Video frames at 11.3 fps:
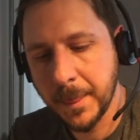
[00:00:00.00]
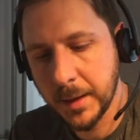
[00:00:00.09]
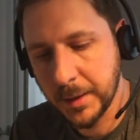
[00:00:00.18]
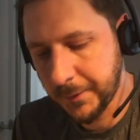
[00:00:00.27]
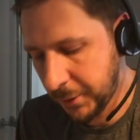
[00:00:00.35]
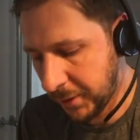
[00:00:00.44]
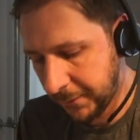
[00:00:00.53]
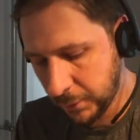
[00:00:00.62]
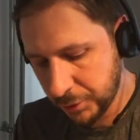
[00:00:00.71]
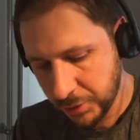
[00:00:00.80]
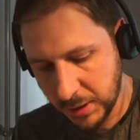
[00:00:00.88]
And after I
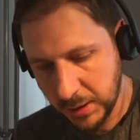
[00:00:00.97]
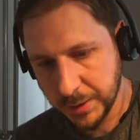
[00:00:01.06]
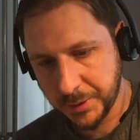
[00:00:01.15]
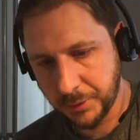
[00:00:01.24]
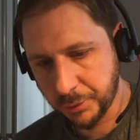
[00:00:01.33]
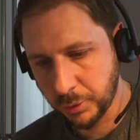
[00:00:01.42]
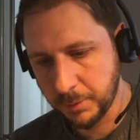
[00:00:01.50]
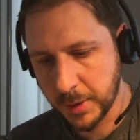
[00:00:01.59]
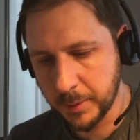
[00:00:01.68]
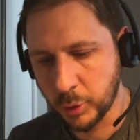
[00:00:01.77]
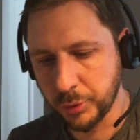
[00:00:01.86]
forge a key, I destroy
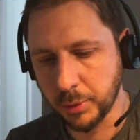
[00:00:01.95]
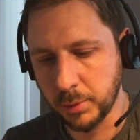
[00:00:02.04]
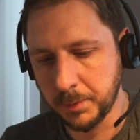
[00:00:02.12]
Primordial.